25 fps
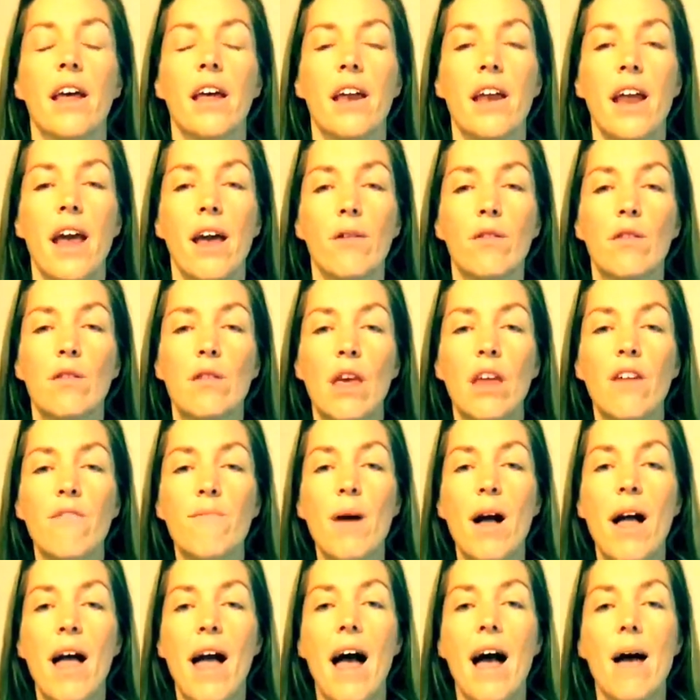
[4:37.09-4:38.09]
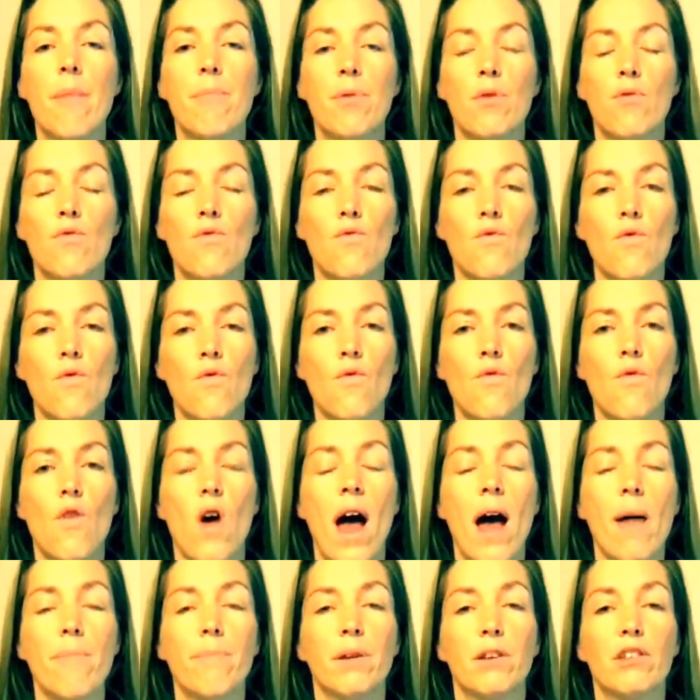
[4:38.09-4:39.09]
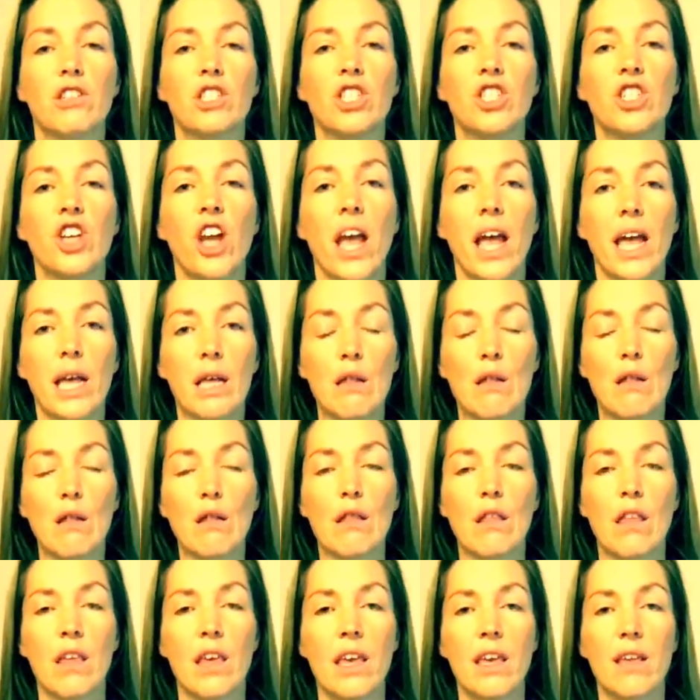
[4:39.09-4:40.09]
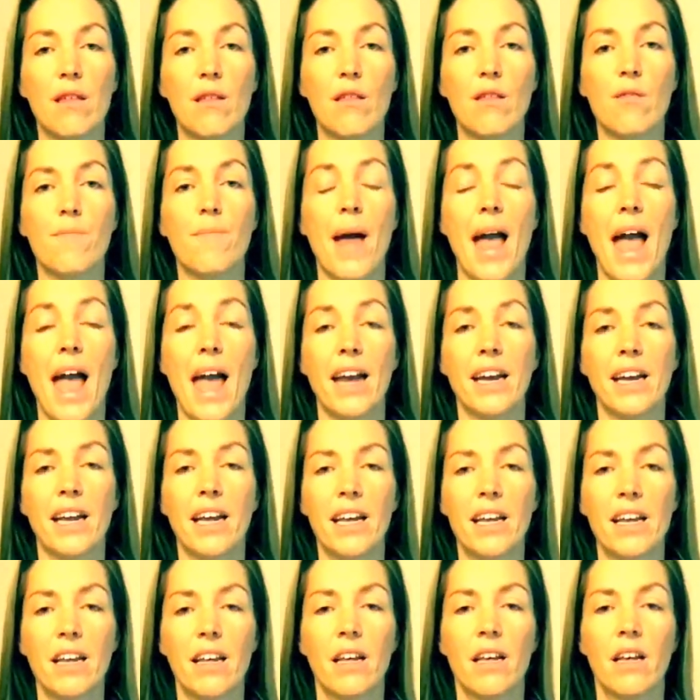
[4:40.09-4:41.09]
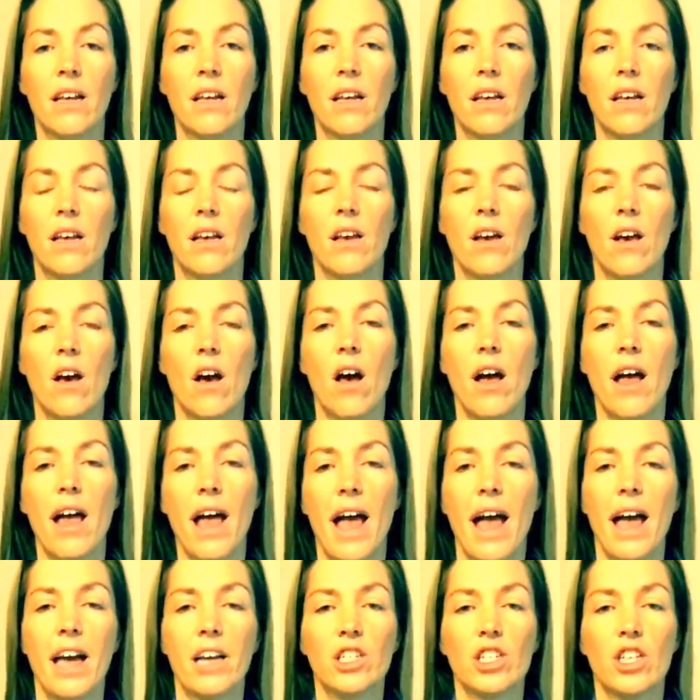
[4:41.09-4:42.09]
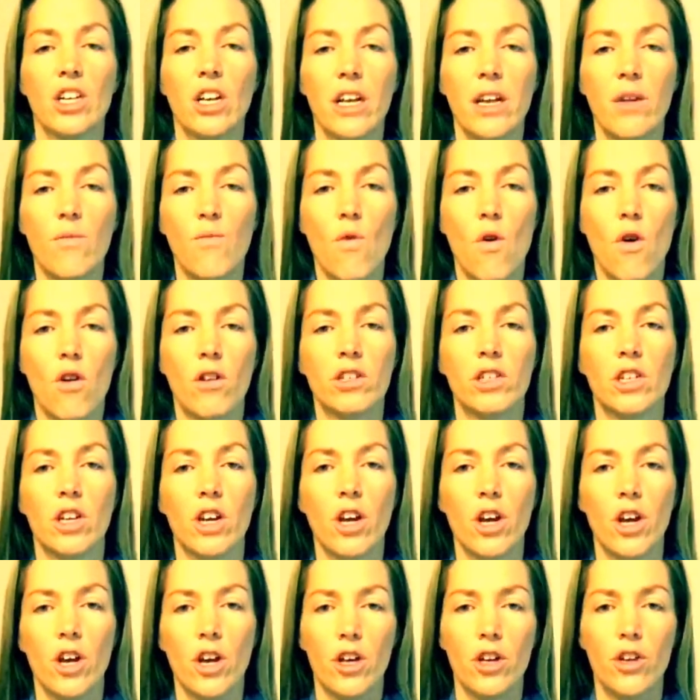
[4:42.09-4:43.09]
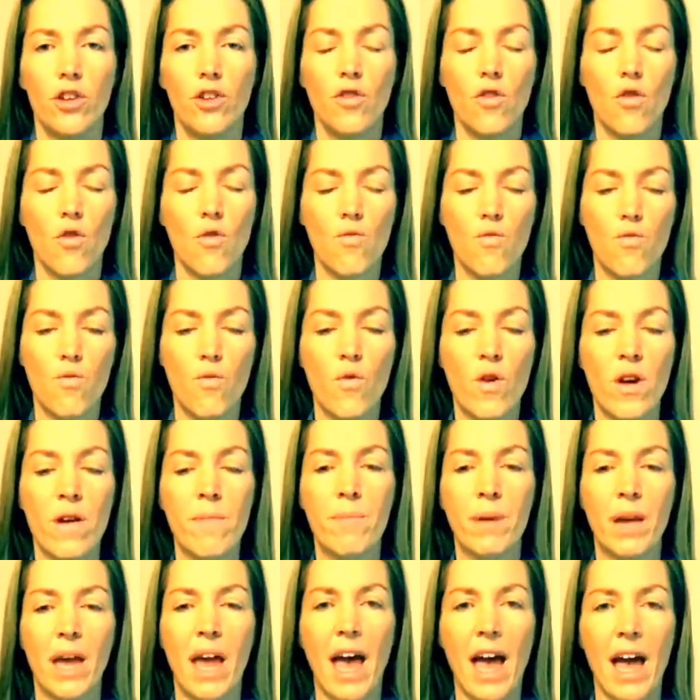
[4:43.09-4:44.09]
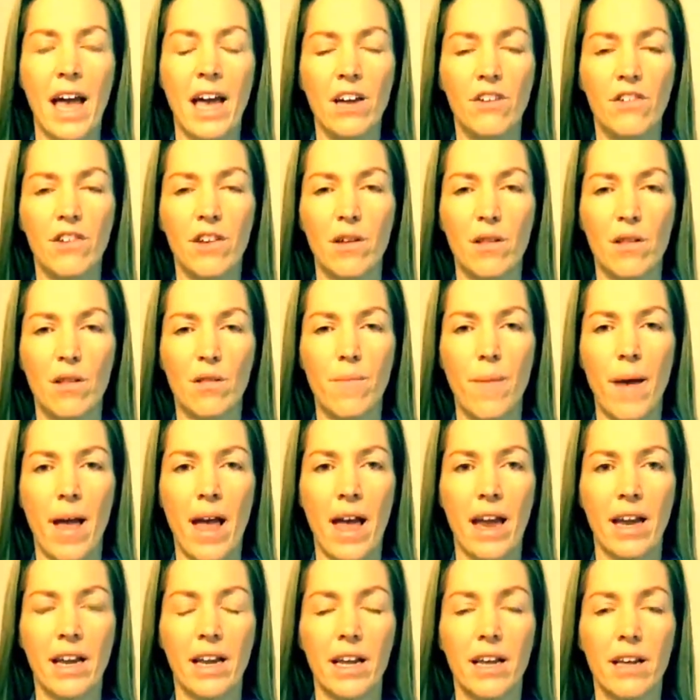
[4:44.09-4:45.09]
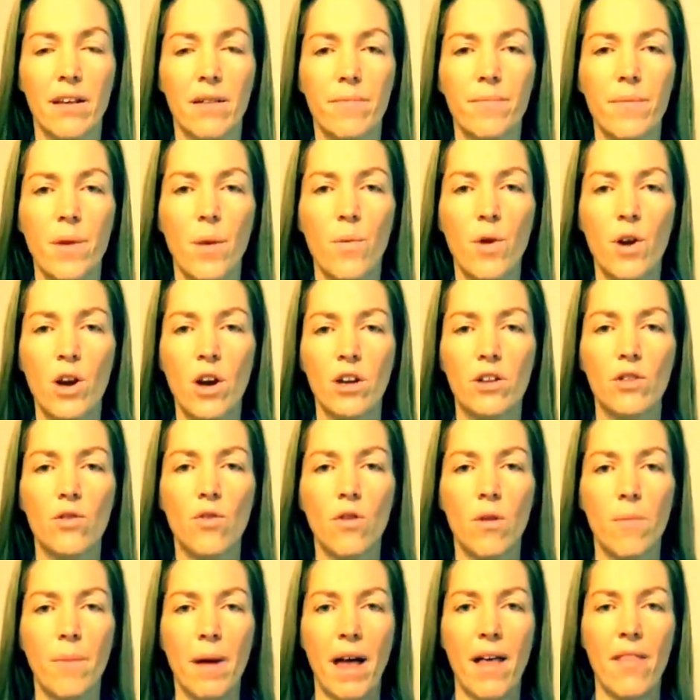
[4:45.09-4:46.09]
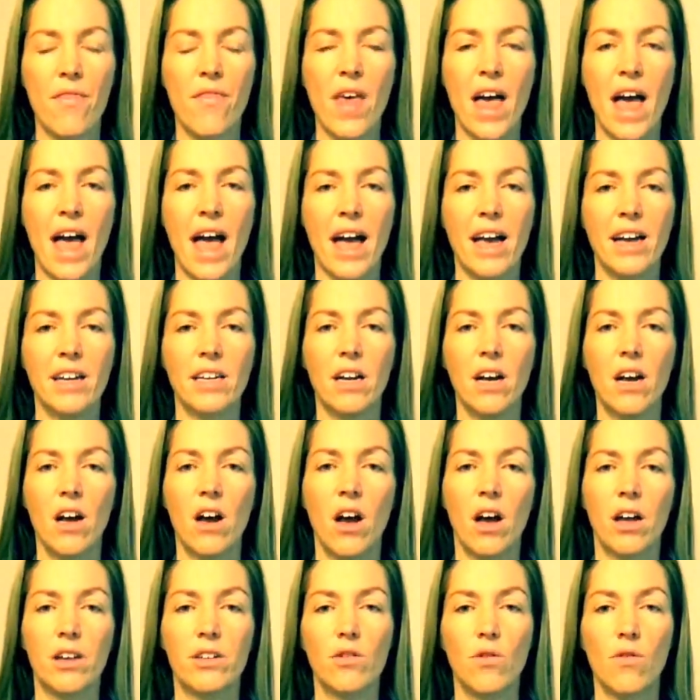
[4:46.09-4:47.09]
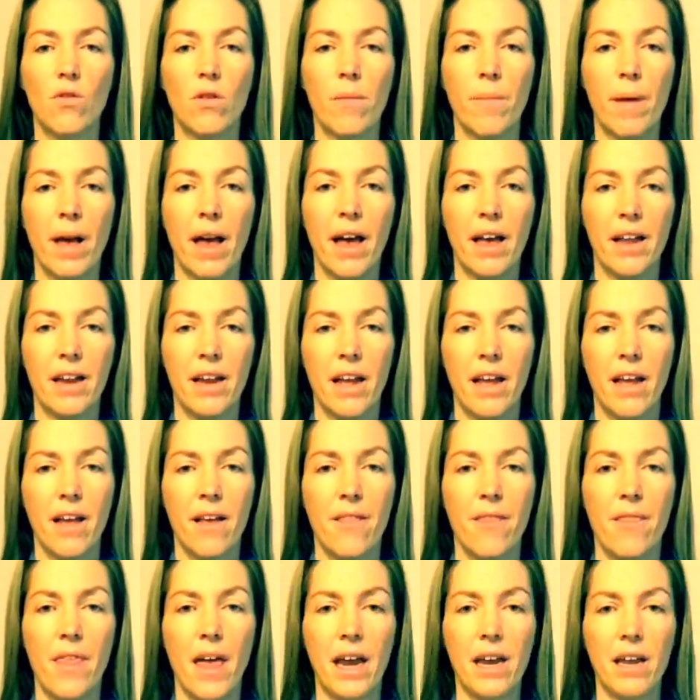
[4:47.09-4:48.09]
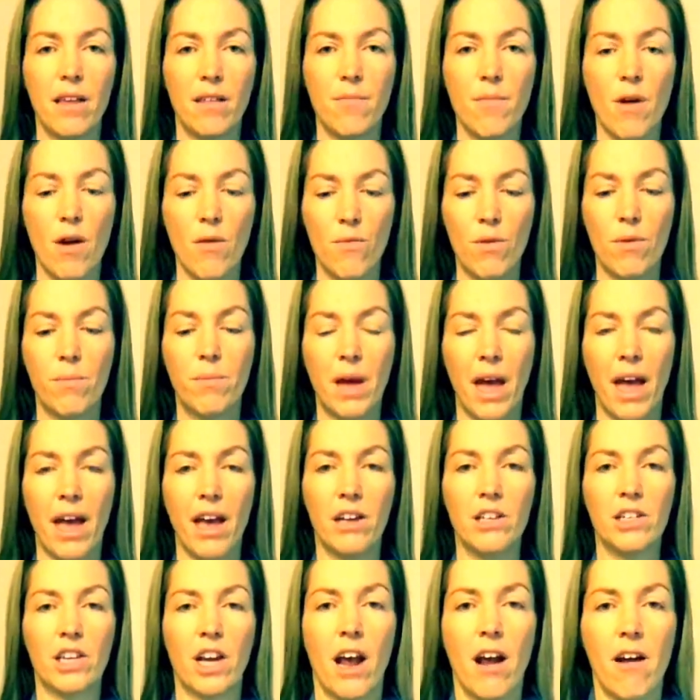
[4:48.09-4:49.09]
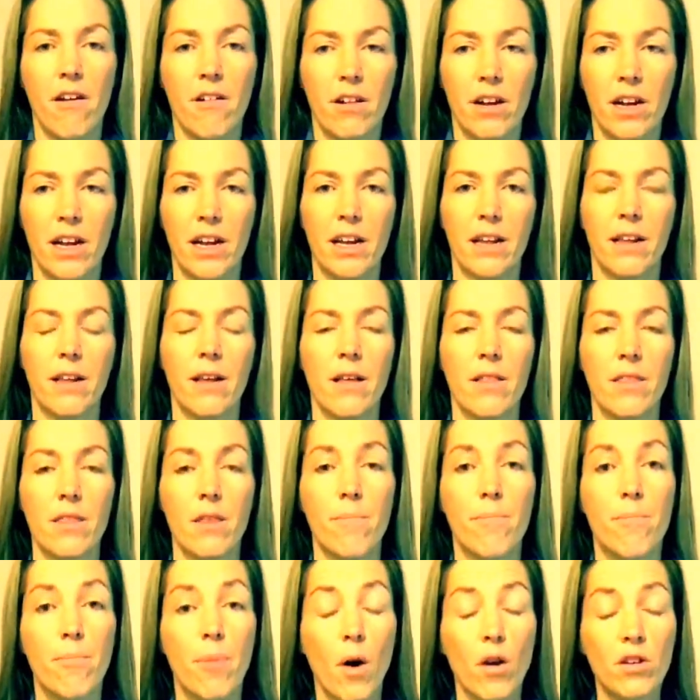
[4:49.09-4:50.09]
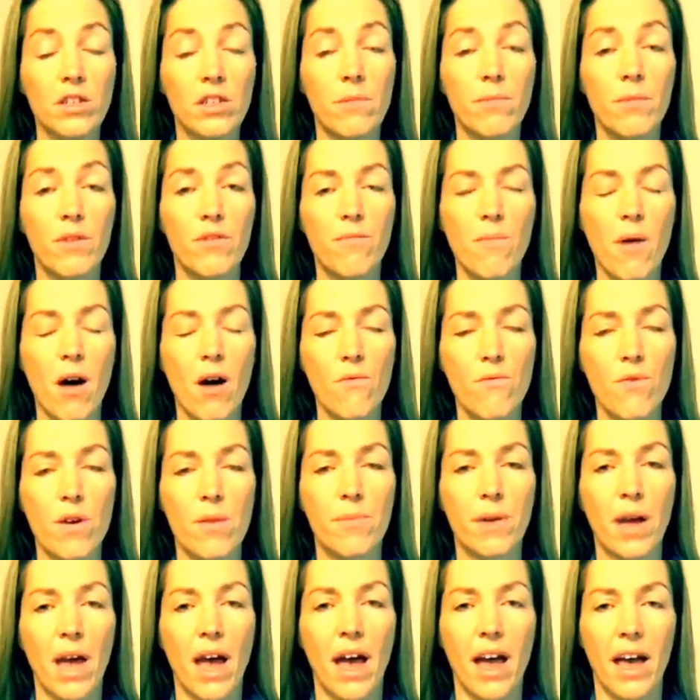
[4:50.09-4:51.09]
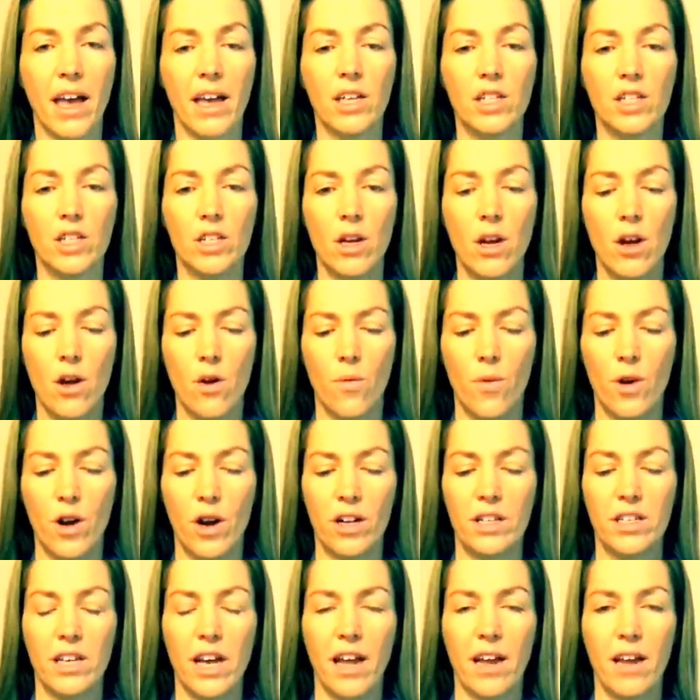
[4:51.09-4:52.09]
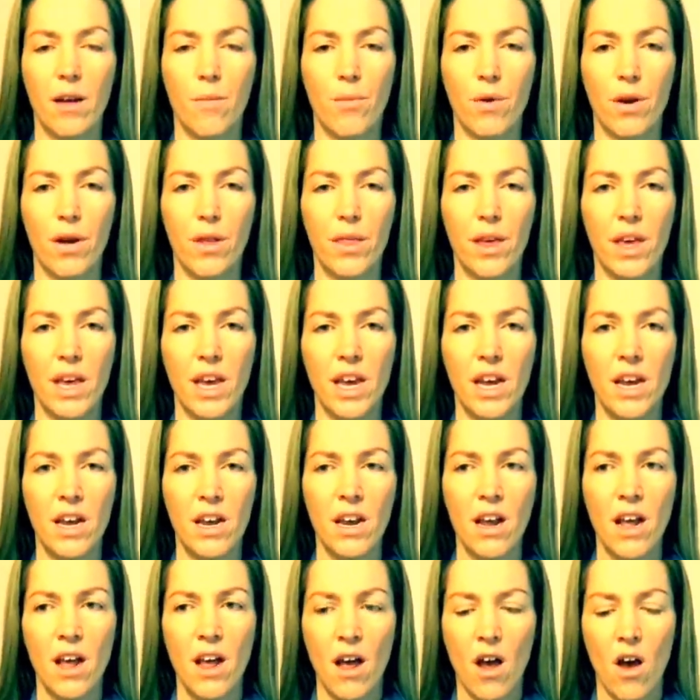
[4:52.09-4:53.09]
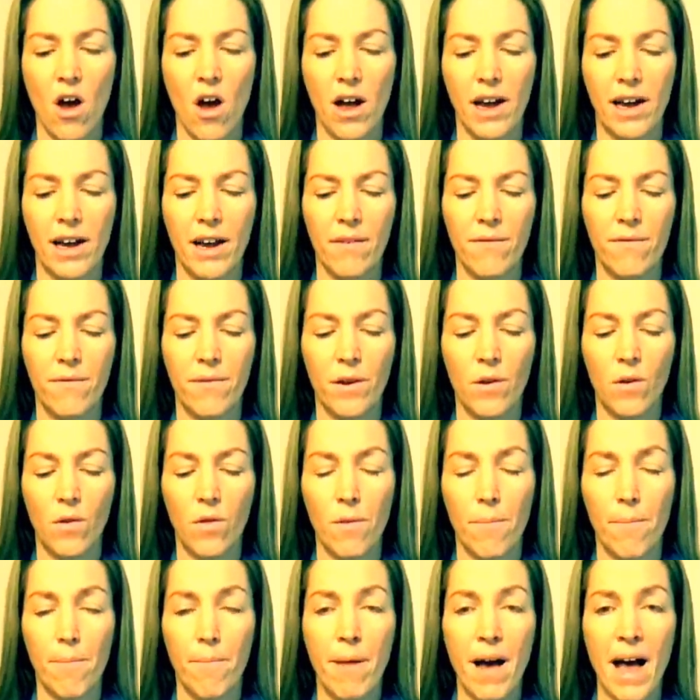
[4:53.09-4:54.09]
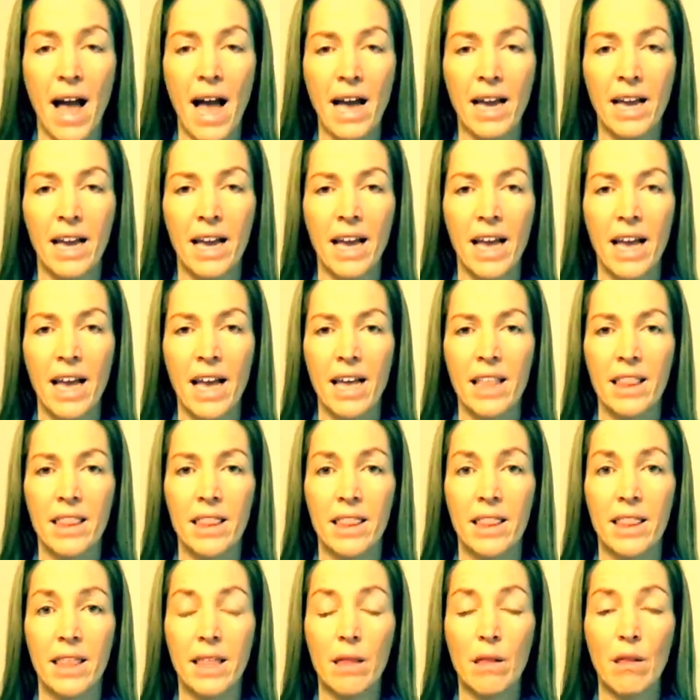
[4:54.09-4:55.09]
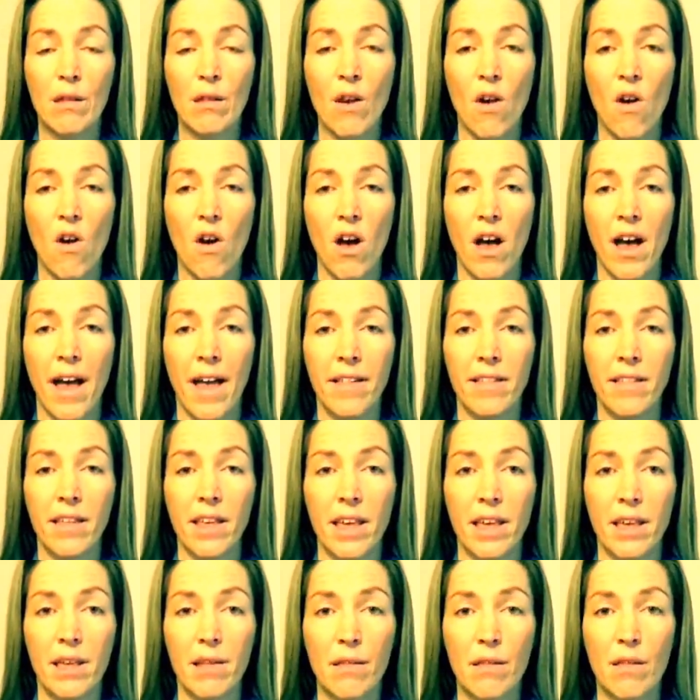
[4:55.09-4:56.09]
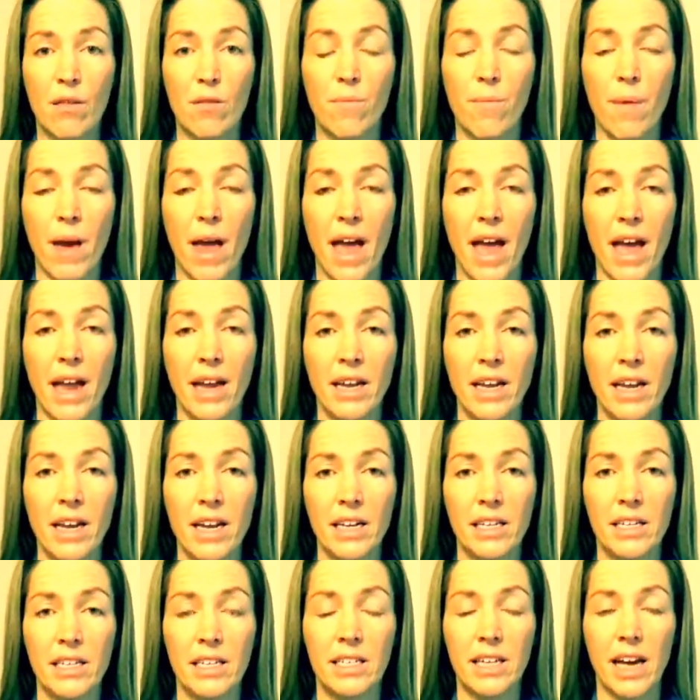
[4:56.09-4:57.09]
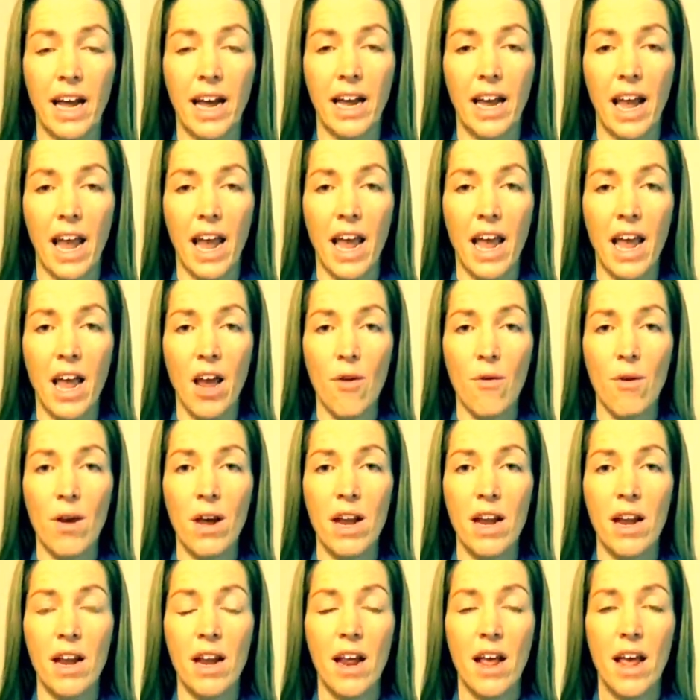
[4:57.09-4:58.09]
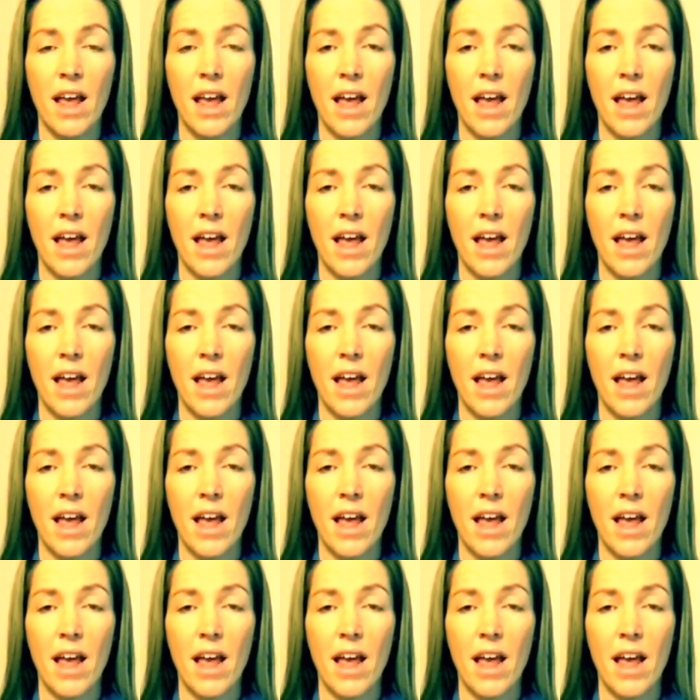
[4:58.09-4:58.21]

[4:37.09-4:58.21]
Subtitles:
Now instead of my upper chest expanding, I actually want your rib cage expanding. And when I talk about that, I talk about that is my rib cage currently. The bottom of my rib cage. When I take a breath in, I can feel the back, the sides expanding to take air in.